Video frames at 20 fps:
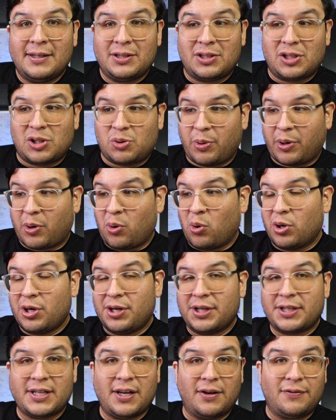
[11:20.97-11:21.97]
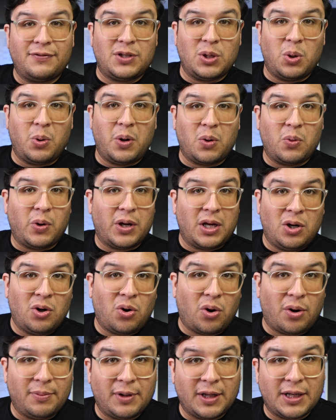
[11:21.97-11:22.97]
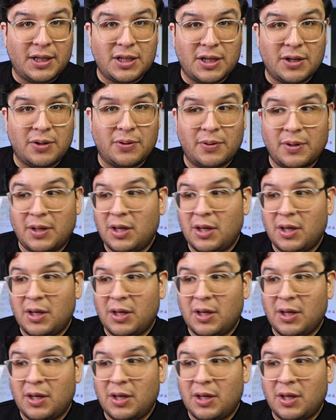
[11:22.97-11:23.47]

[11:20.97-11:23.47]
just record yourself doing what you normally do.